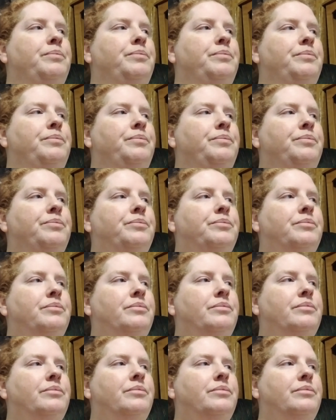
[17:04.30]

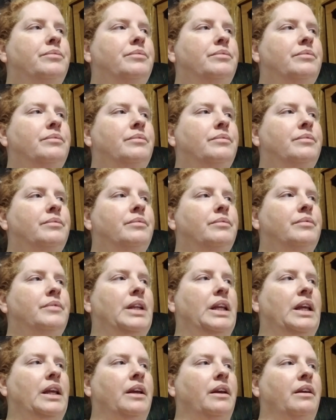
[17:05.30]

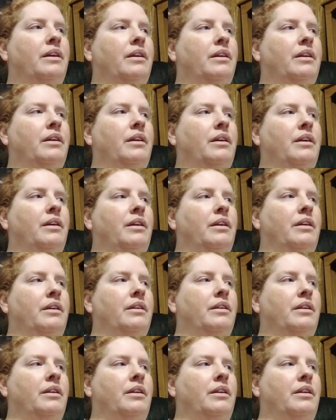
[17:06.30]
No one is speaking in this clip.